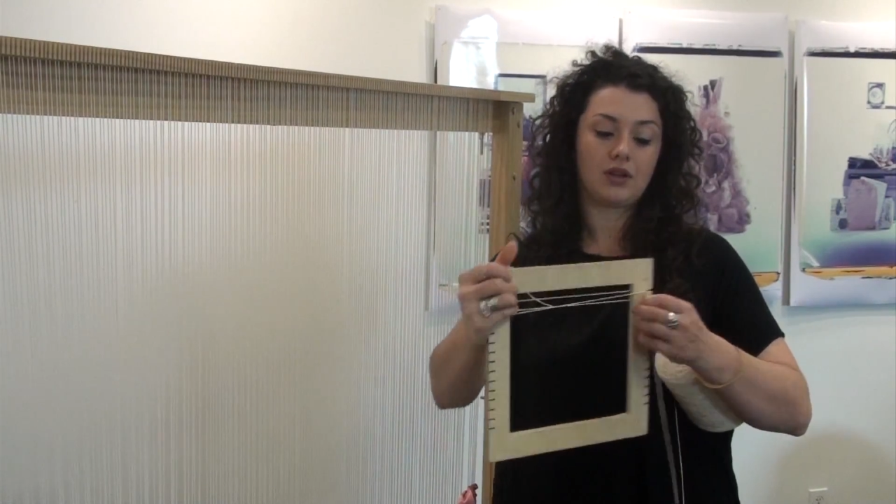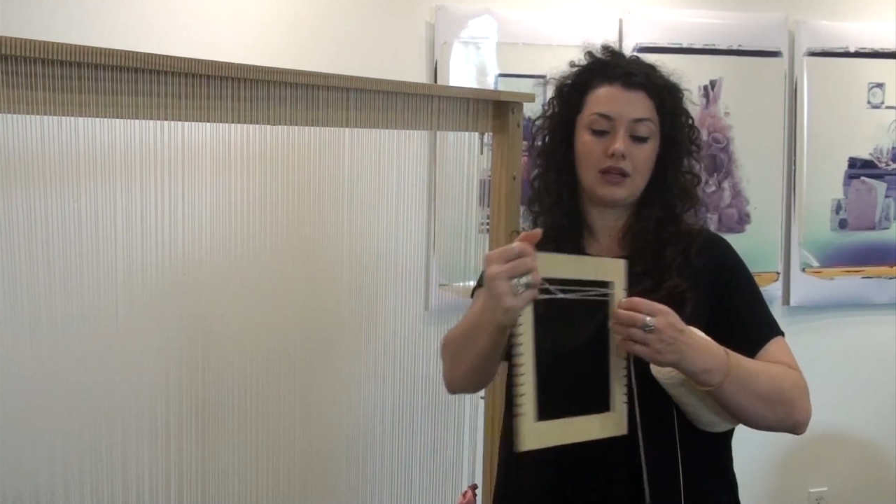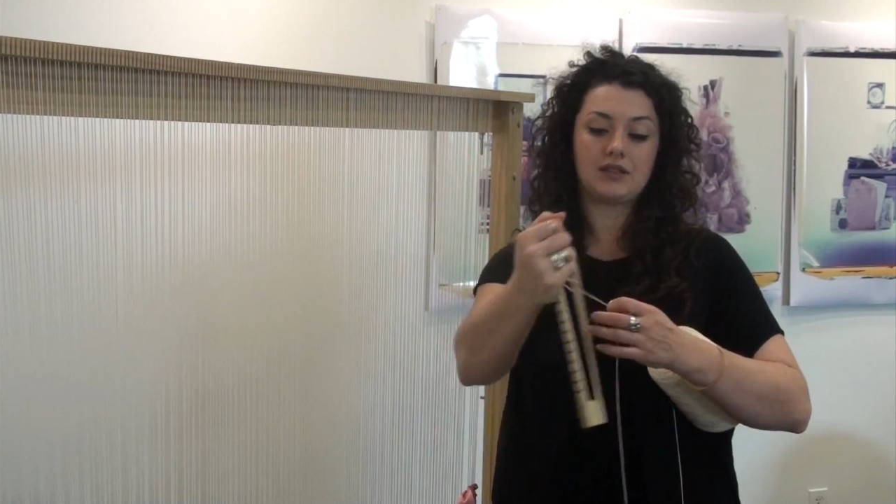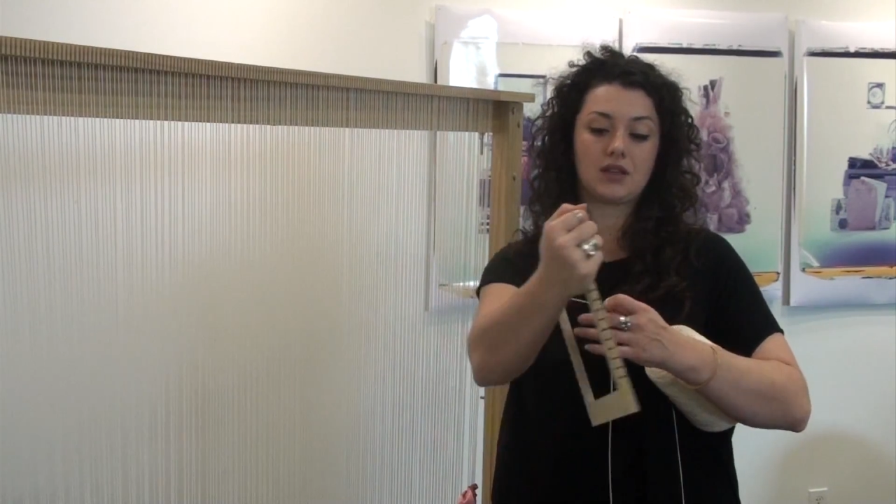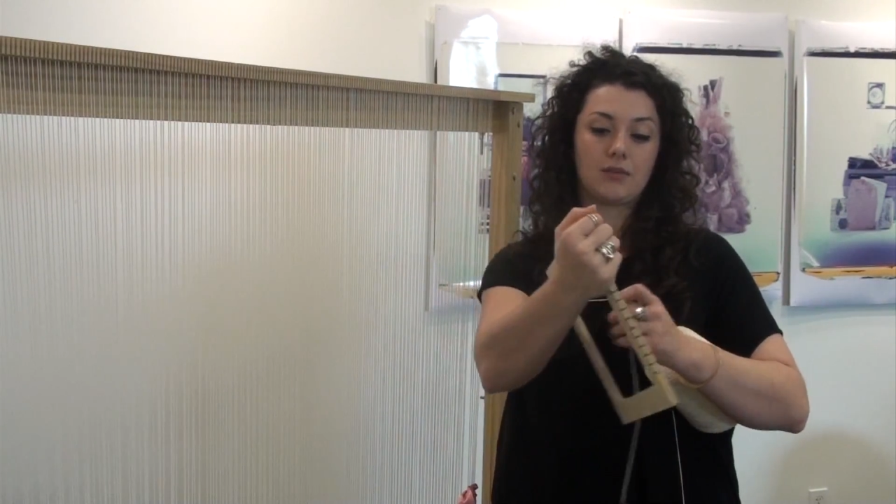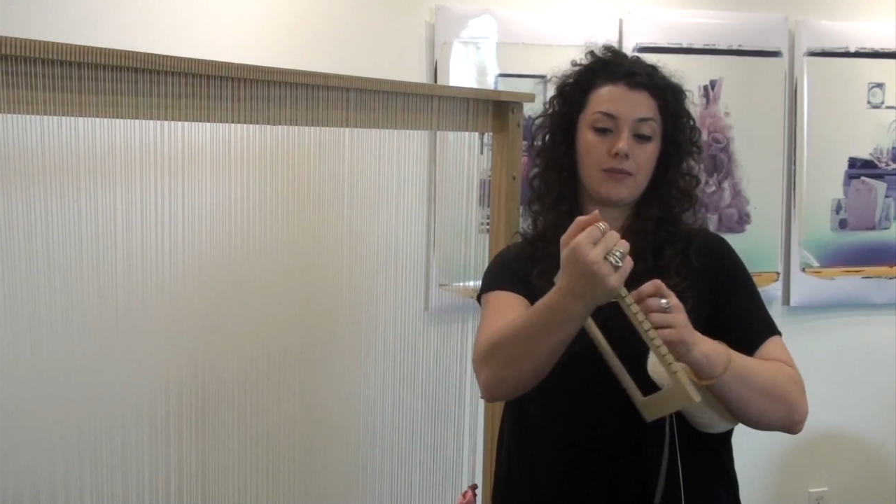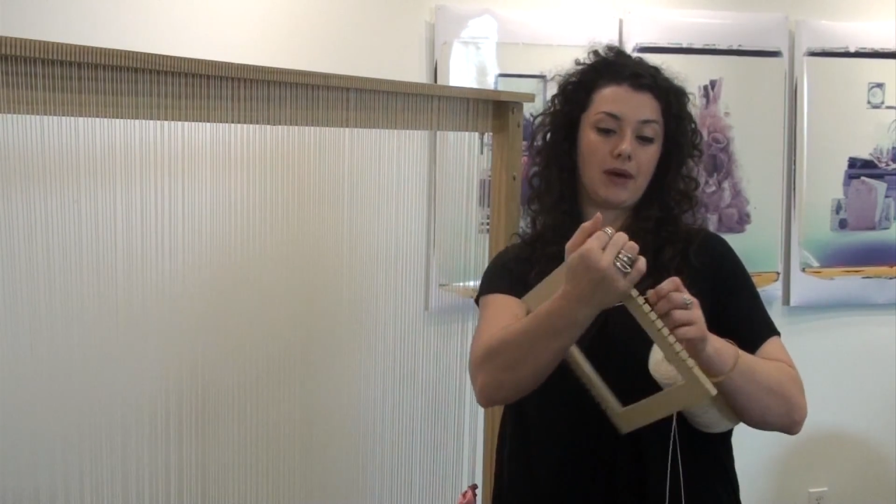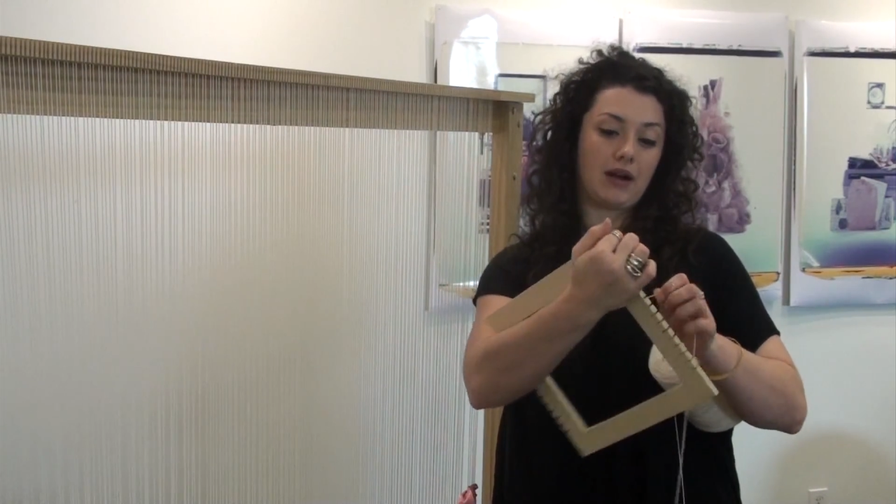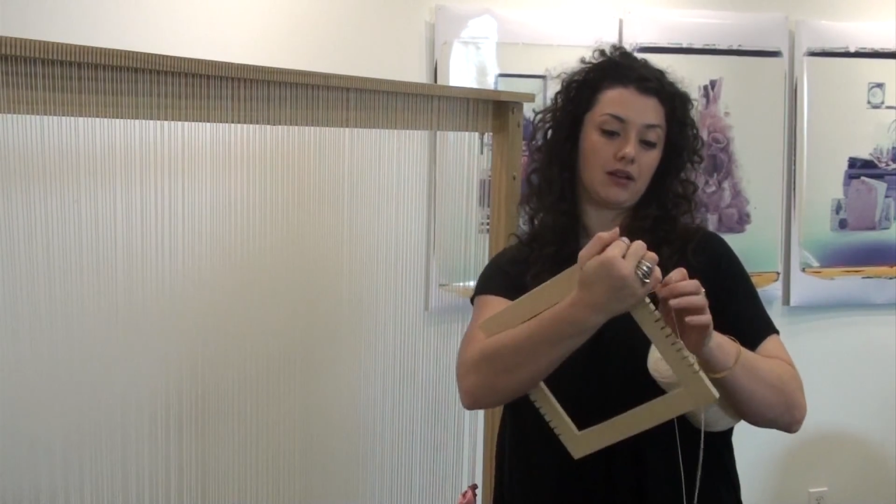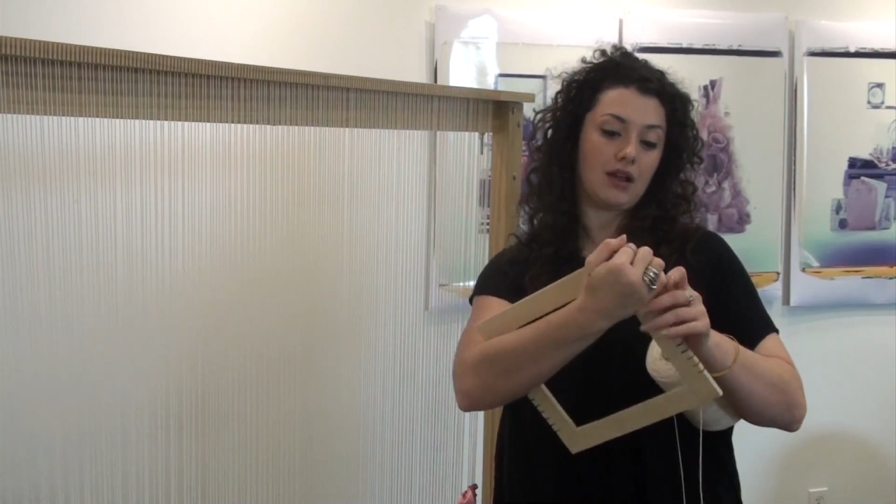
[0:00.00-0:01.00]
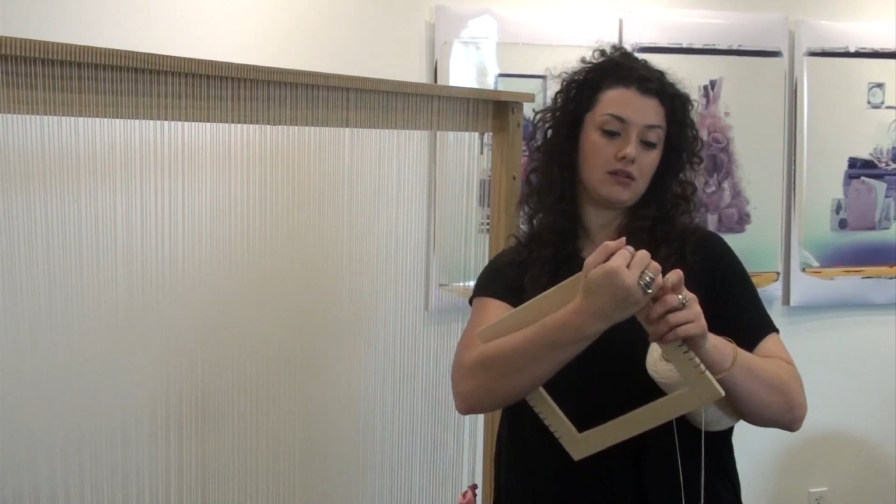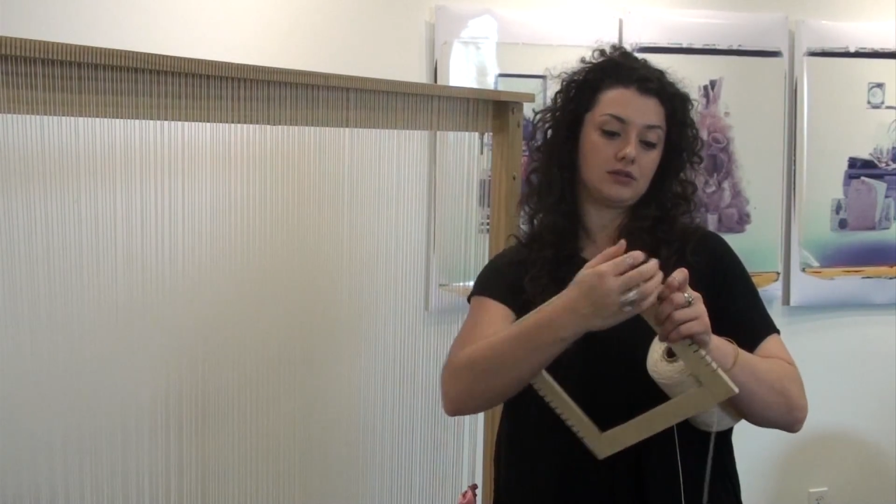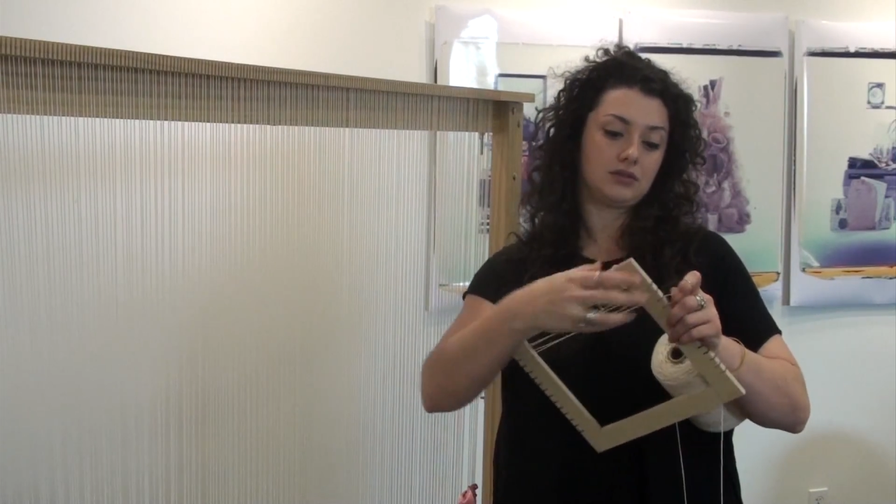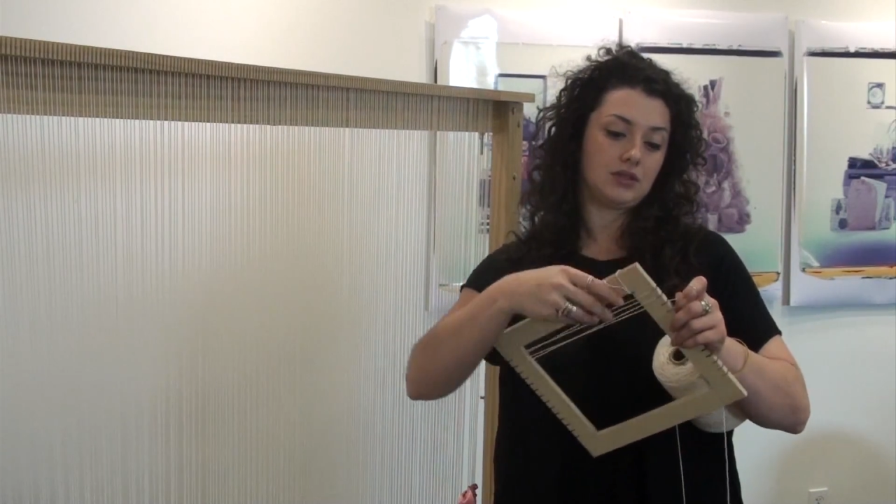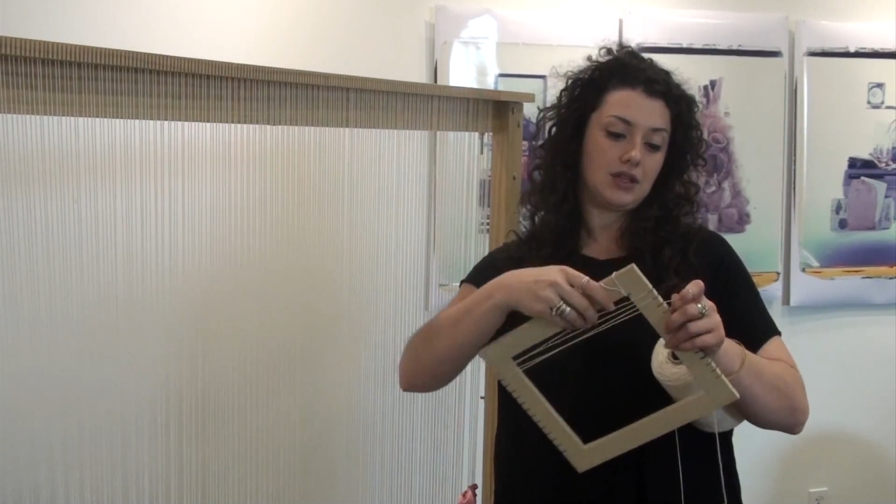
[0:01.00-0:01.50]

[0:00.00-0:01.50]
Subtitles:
is going to be parallel,